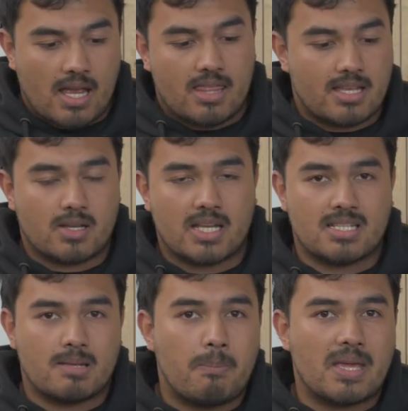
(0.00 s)
and this
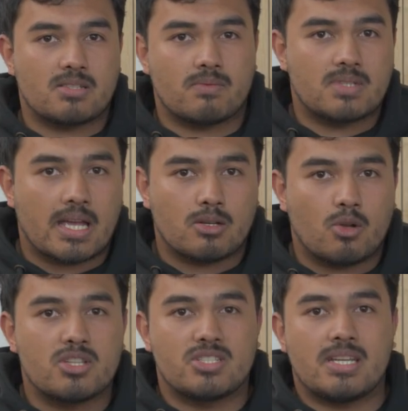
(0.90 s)
has a mix of
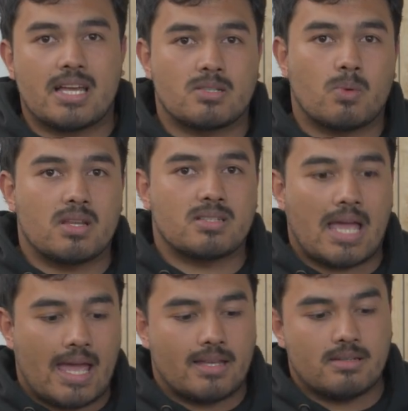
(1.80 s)
technology as well as
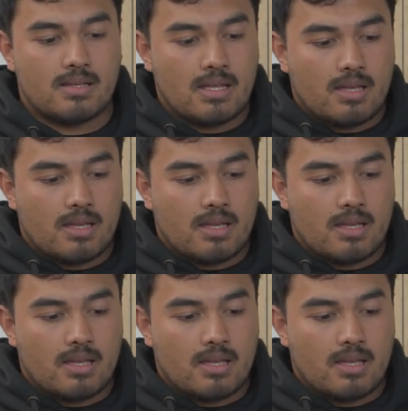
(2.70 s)
hand